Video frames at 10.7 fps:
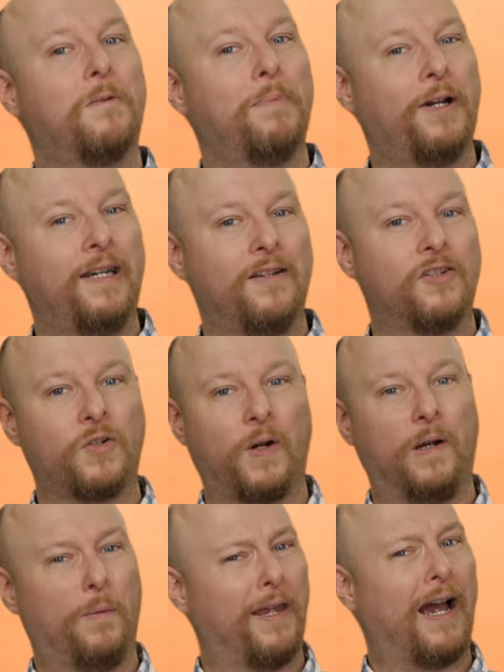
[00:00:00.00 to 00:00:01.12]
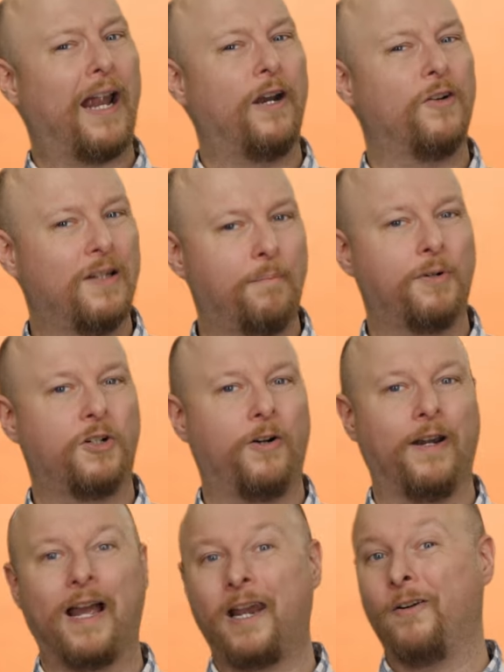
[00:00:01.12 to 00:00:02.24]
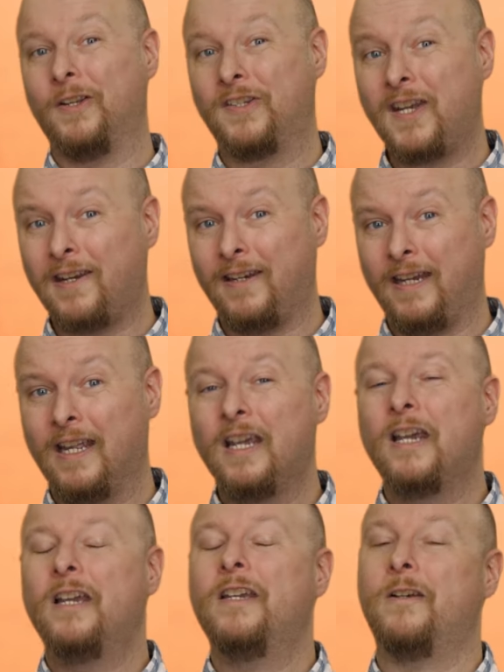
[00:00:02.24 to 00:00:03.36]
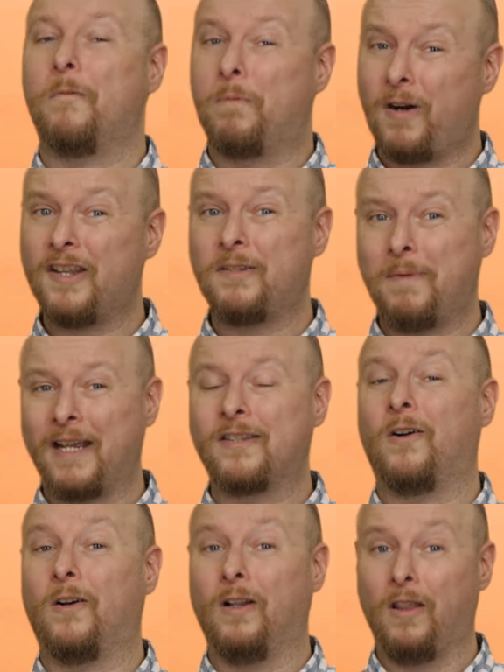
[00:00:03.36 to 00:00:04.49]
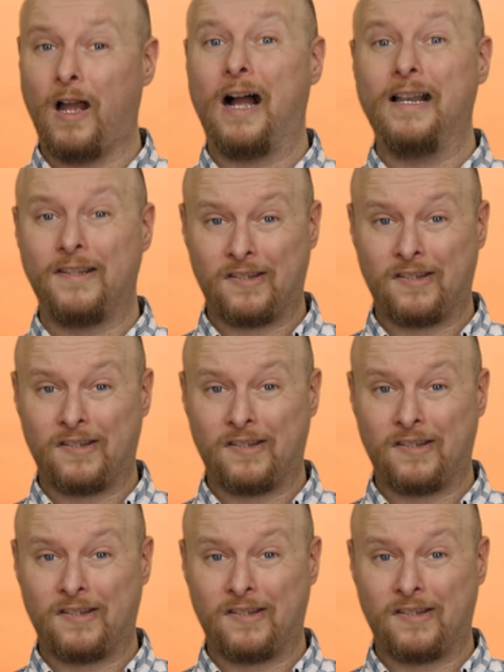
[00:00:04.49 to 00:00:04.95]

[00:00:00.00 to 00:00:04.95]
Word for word: are buried in soil with a higher temperature and higher acidity, your prospects are a lot